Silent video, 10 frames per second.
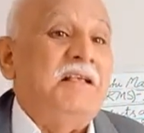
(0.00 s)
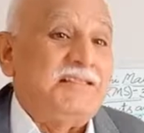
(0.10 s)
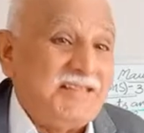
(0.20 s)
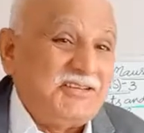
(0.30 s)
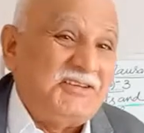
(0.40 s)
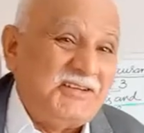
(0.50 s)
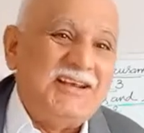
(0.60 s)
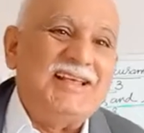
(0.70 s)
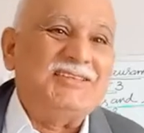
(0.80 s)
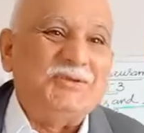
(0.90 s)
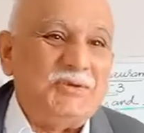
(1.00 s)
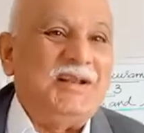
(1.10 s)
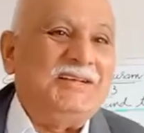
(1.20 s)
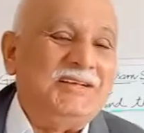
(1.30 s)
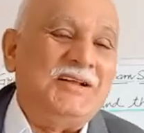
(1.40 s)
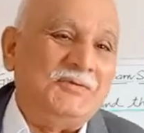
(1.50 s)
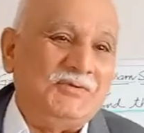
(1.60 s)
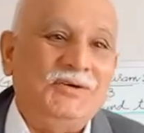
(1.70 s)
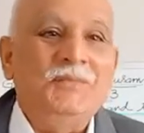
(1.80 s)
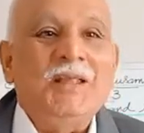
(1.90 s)
60 days duration of
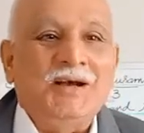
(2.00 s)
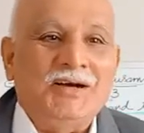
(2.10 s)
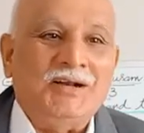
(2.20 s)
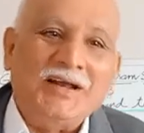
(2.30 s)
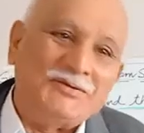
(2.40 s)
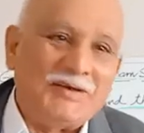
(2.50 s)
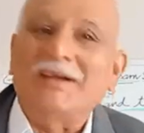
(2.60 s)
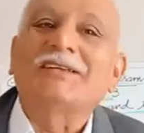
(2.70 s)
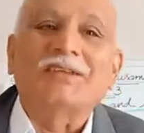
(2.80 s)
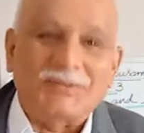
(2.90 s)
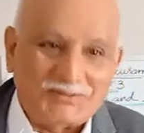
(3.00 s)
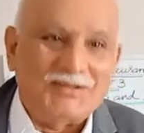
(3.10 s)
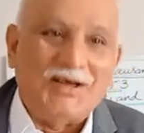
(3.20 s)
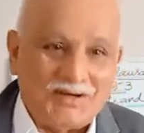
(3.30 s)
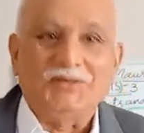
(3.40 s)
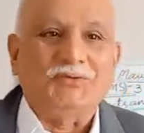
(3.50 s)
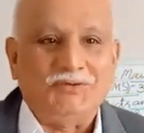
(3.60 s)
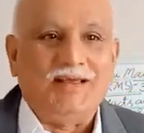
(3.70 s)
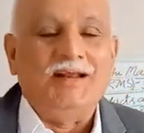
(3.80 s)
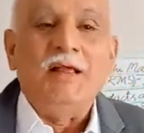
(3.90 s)
rice varieties are also
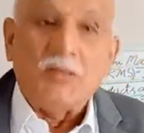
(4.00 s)
there.